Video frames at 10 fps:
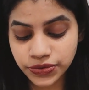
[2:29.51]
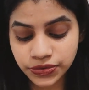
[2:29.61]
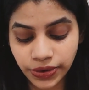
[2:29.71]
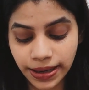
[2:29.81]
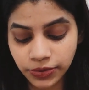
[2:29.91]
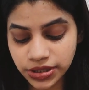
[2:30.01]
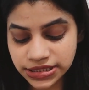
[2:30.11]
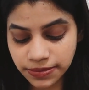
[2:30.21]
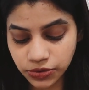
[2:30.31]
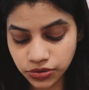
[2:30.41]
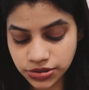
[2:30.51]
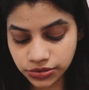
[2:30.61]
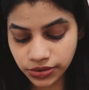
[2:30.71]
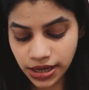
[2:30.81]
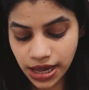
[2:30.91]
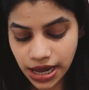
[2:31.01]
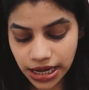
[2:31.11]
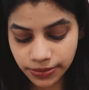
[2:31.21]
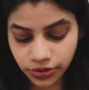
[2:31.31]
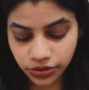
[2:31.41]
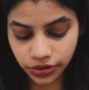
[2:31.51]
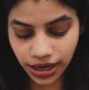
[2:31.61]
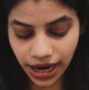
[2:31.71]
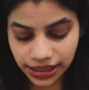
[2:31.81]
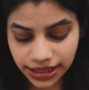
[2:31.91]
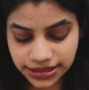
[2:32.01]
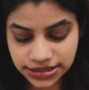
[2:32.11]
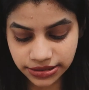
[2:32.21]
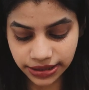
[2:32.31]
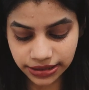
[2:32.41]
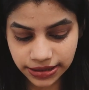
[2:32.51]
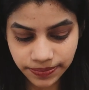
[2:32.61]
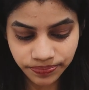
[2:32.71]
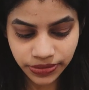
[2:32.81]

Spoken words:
So I'm gonna skip those two, and I'm gonna go to highlights directly.